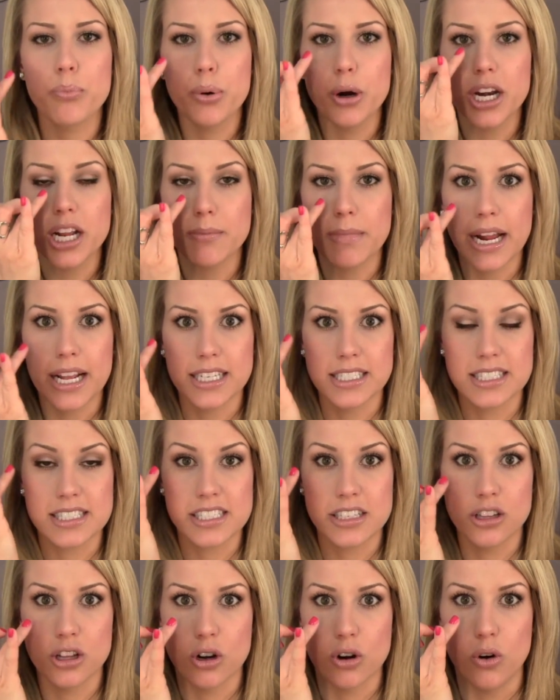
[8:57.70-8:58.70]
putting my
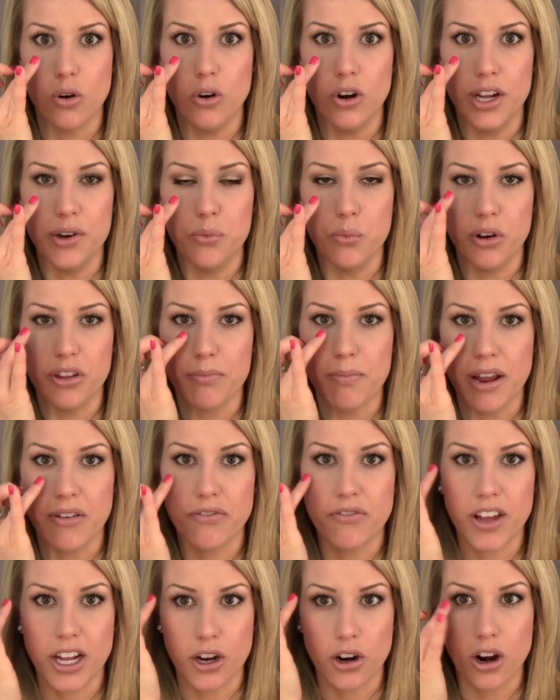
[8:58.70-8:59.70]
concealer on with my
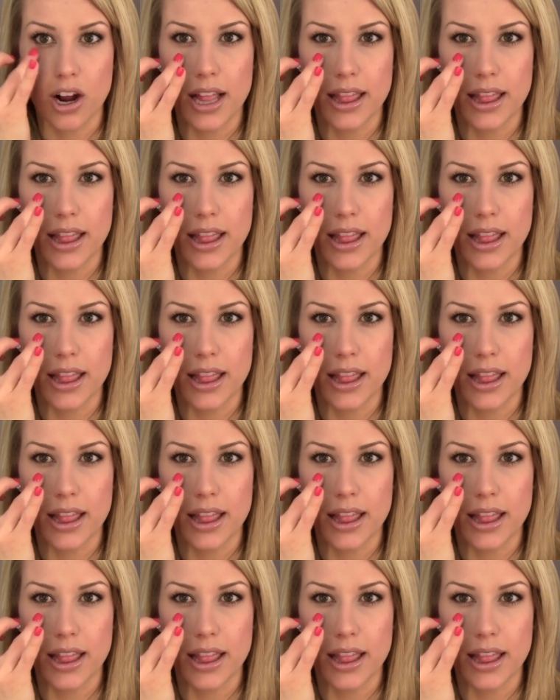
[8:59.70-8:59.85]
finger.